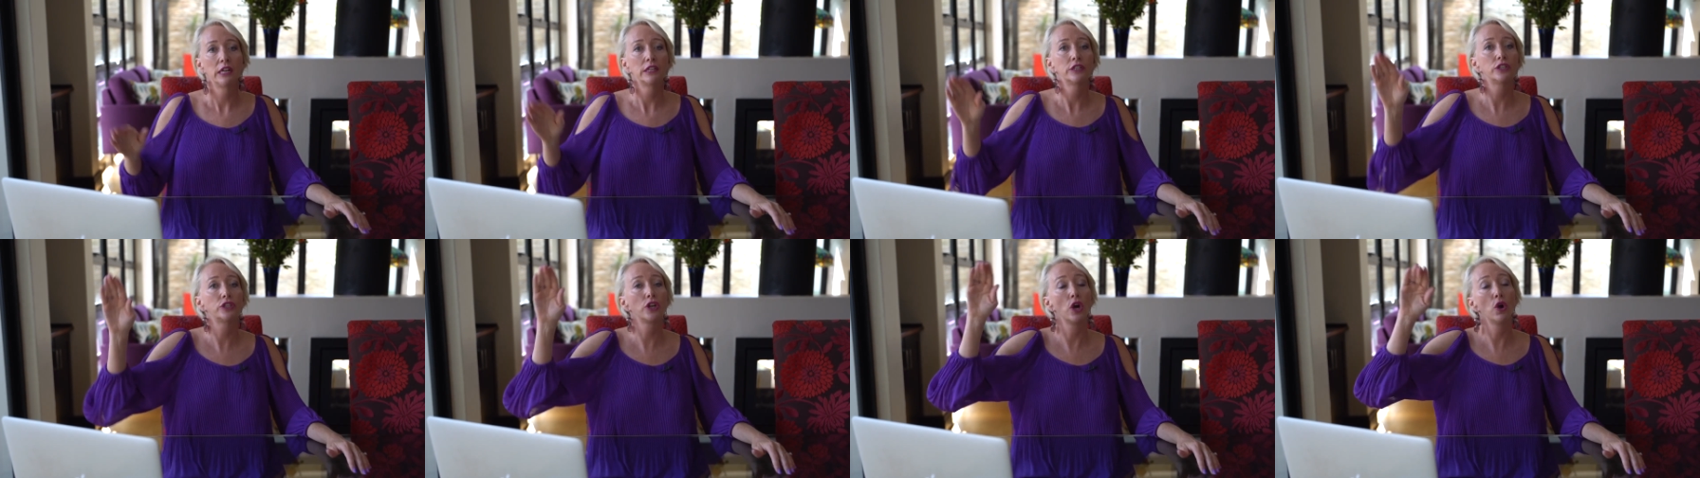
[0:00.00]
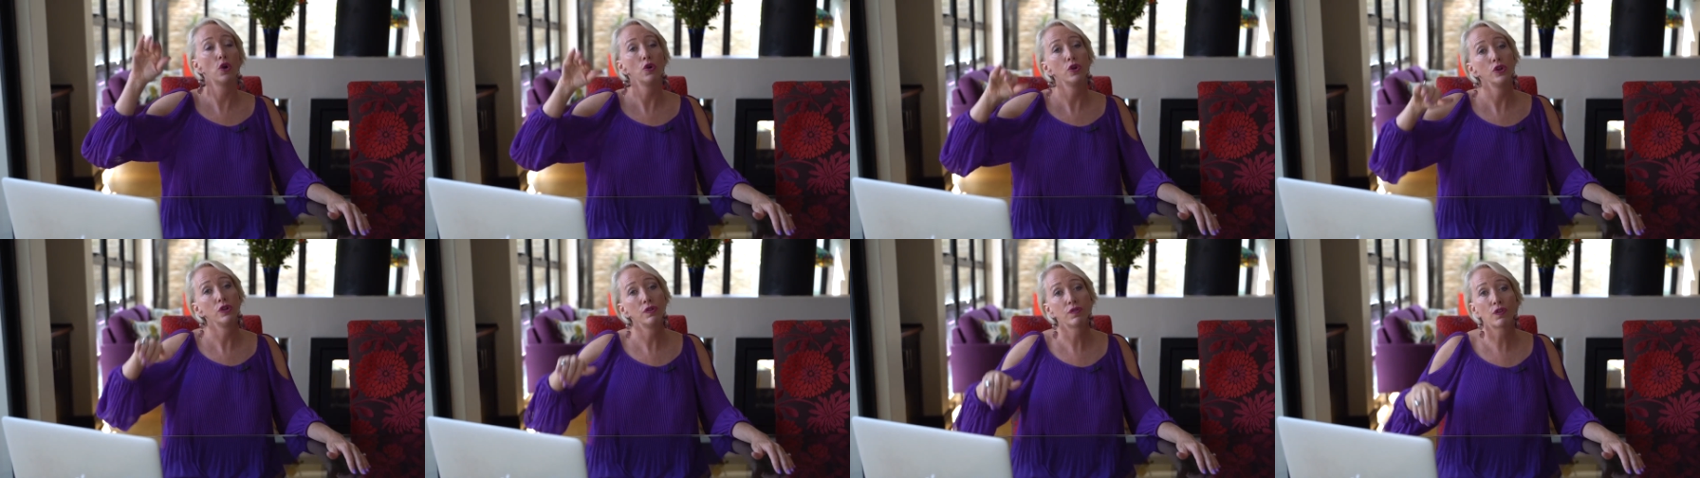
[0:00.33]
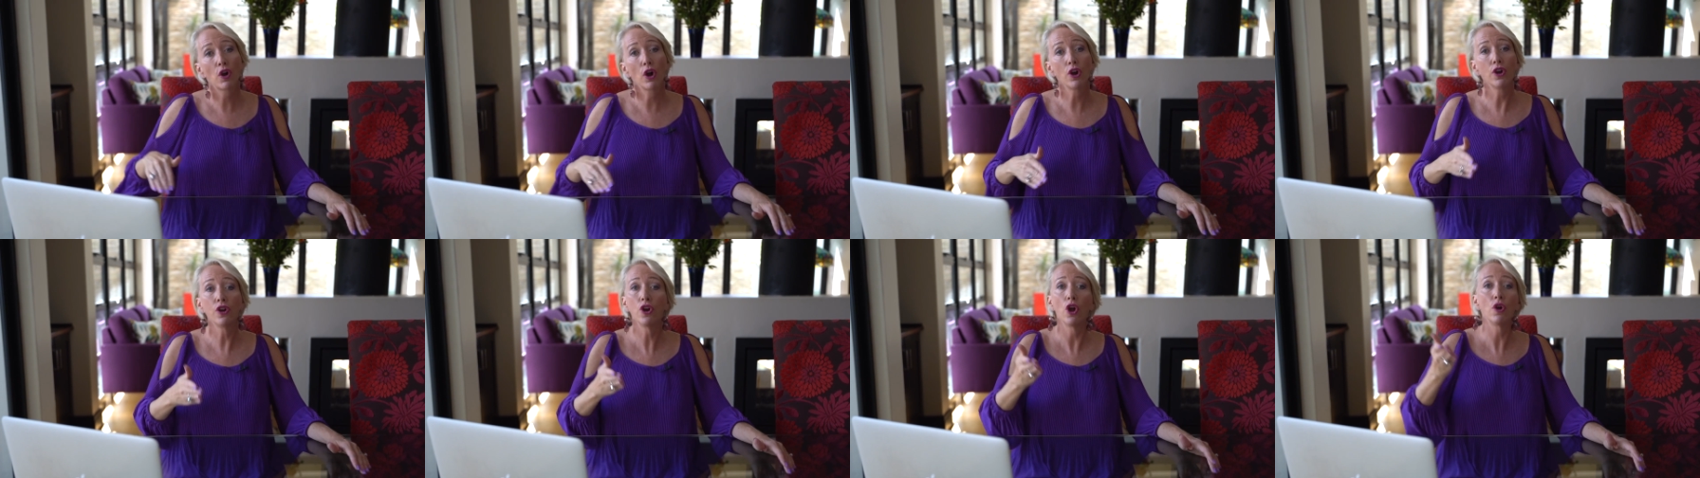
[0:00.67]
So you've
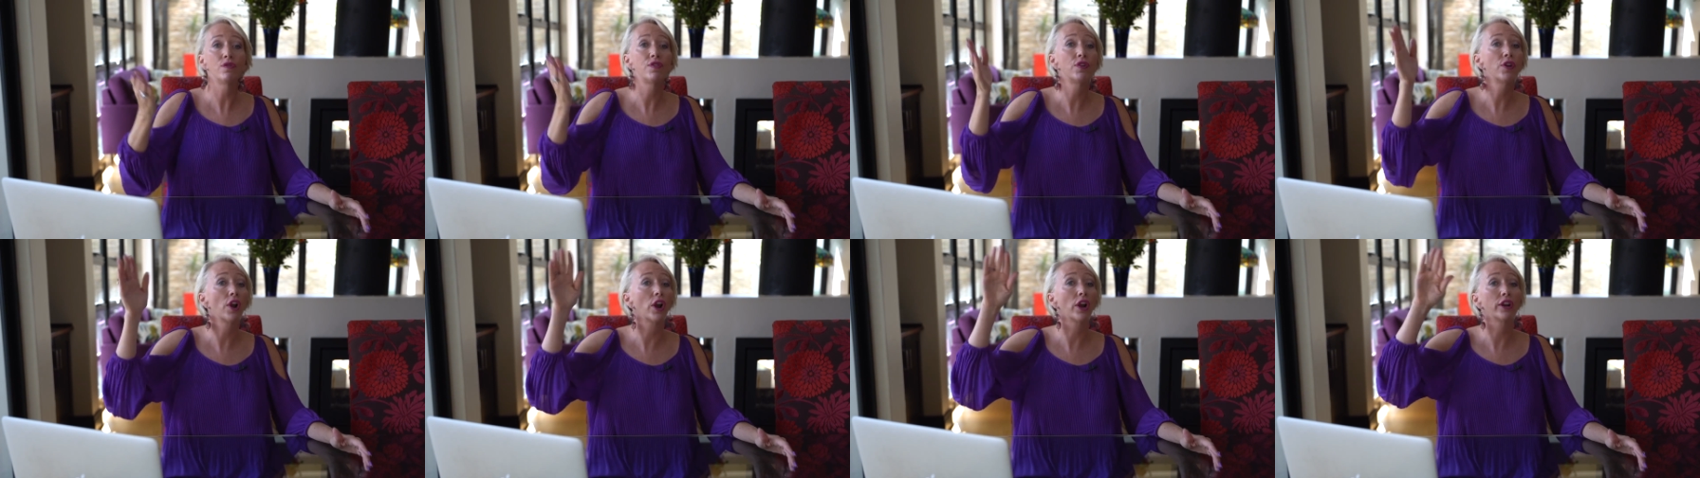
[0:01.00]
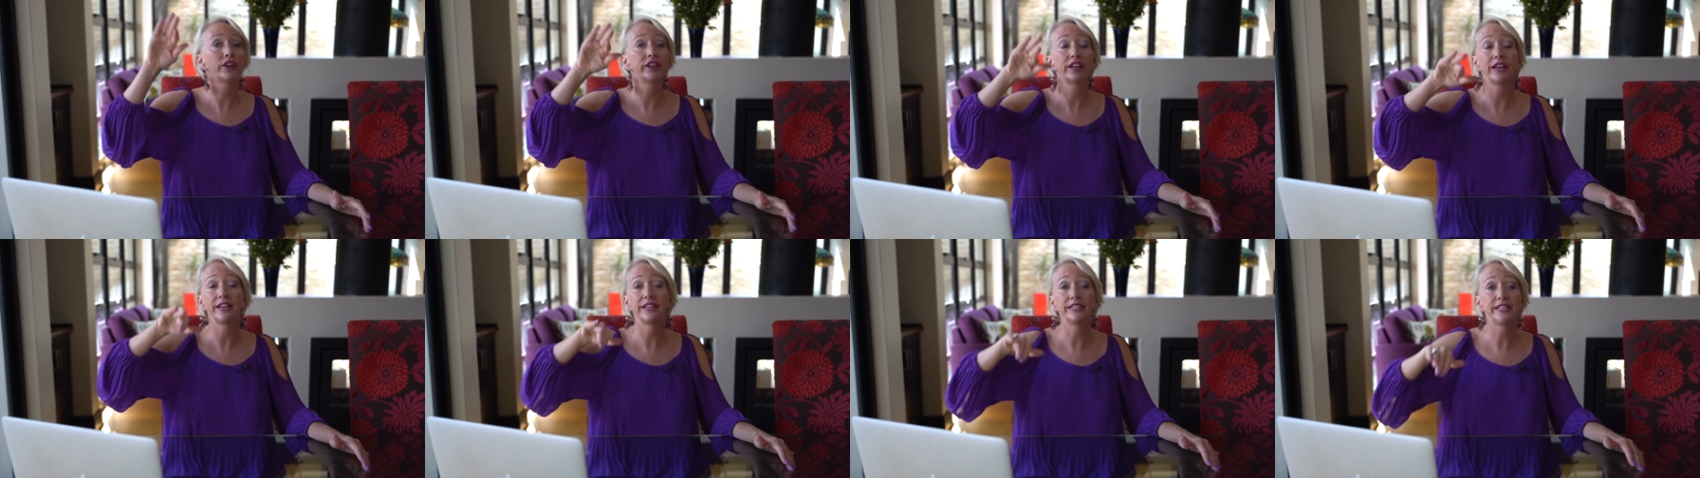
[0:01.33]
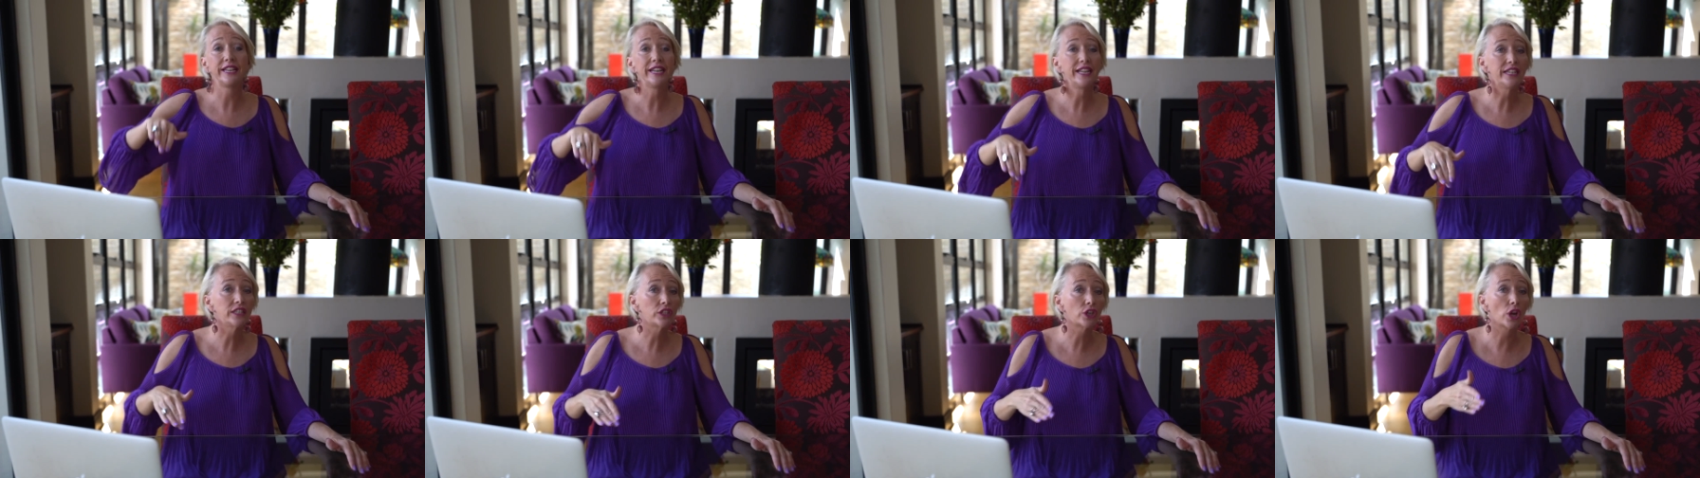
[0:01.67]
got to know
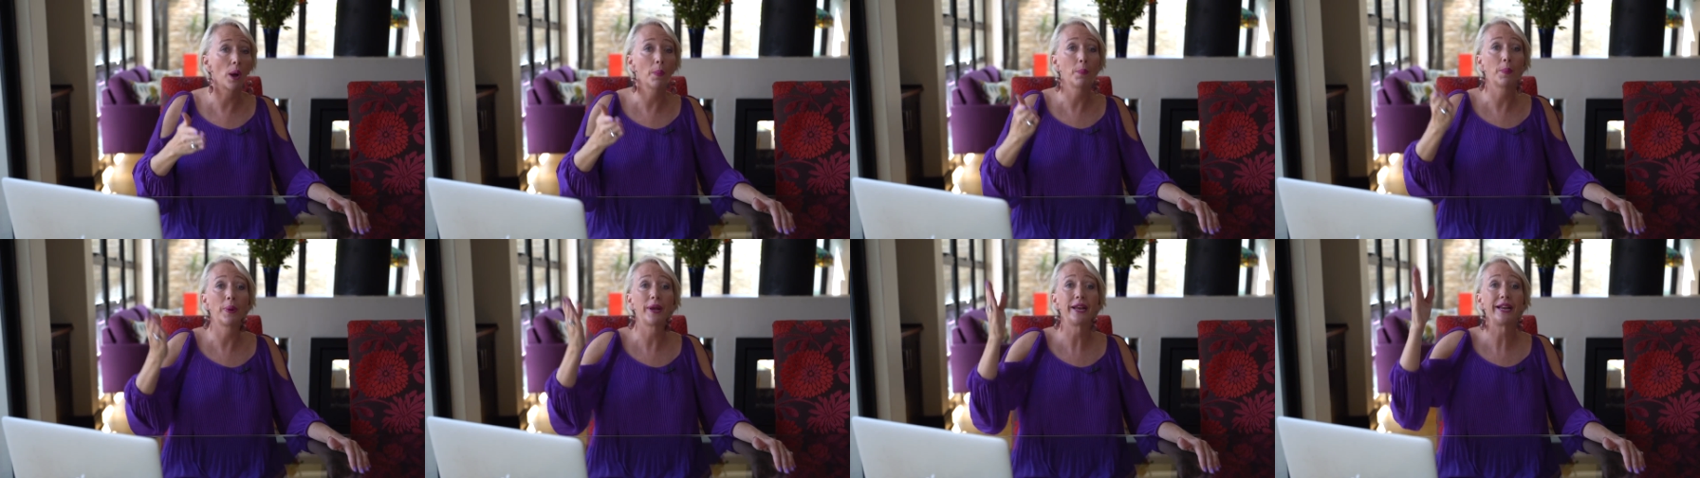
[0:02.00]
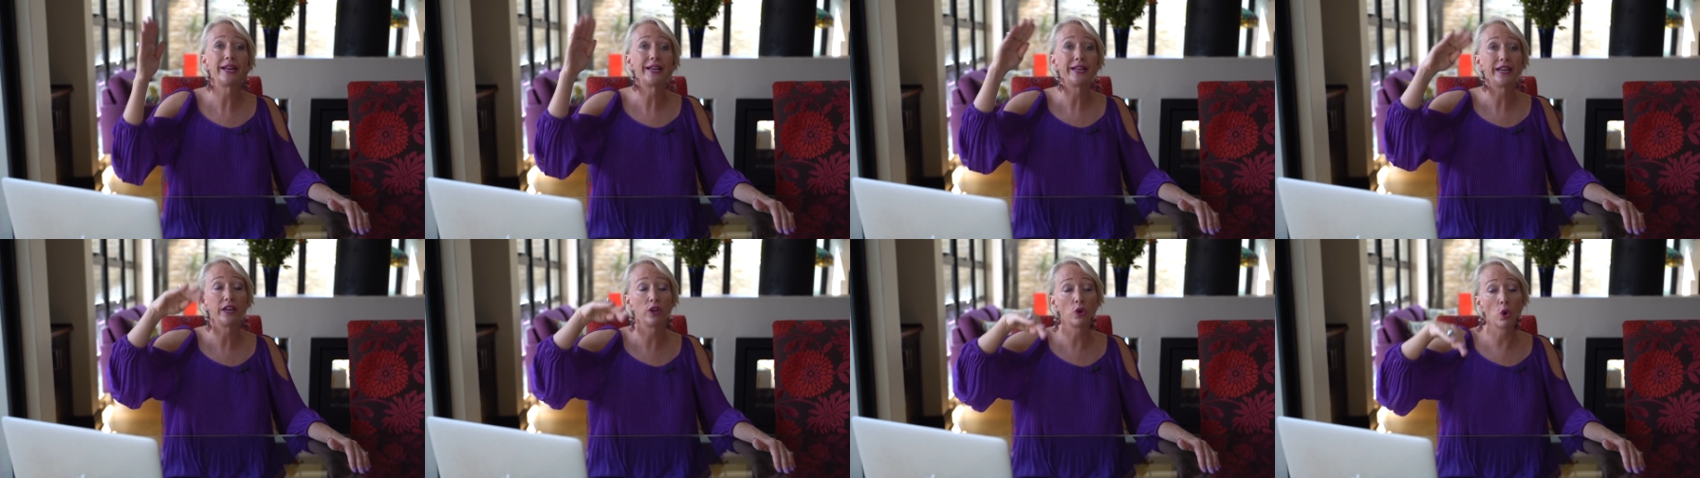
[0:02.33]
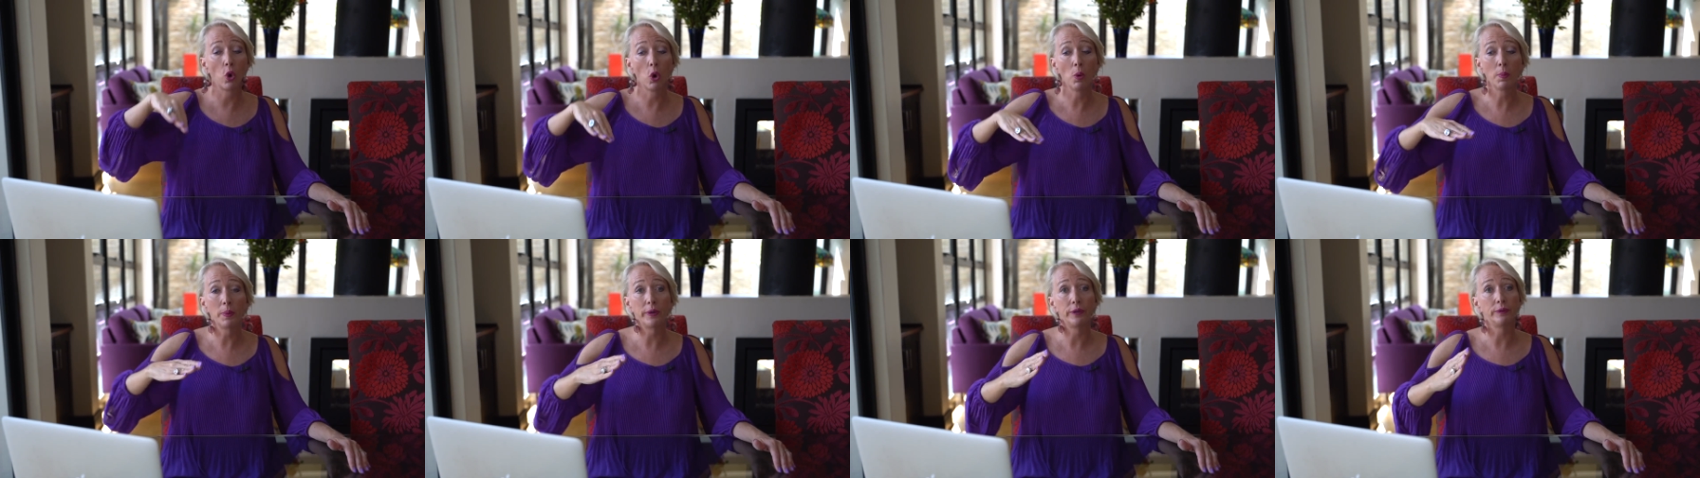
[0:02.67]
volatility is completely
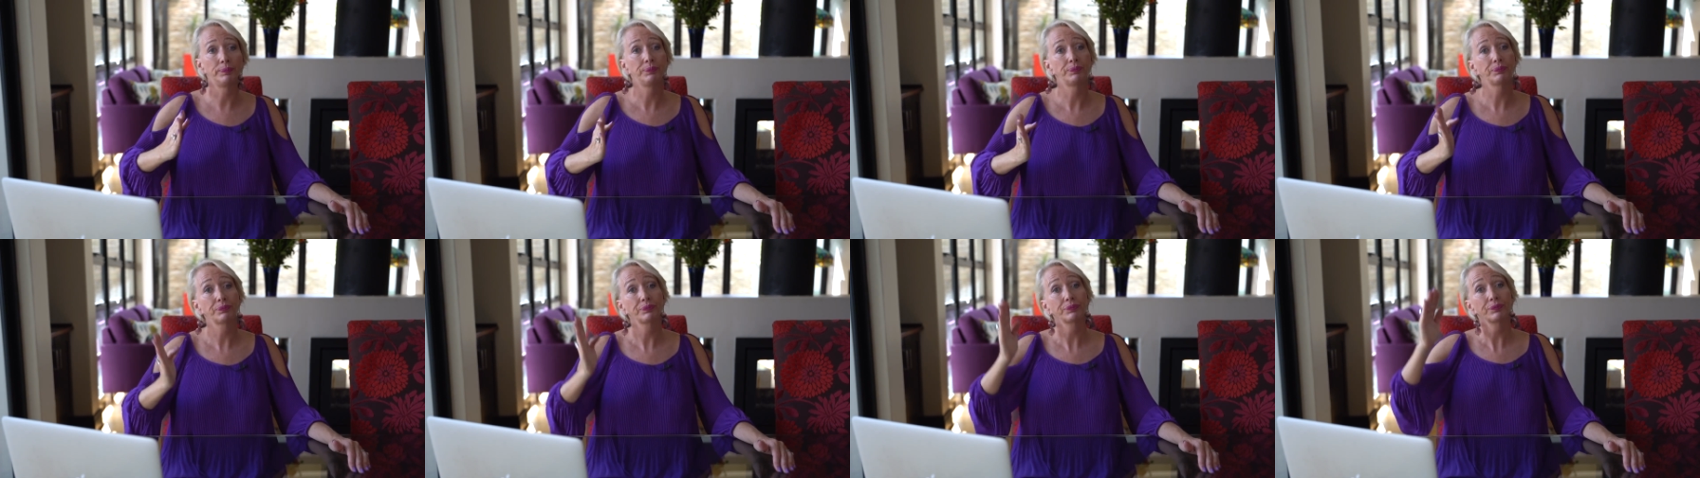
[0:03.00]
normal.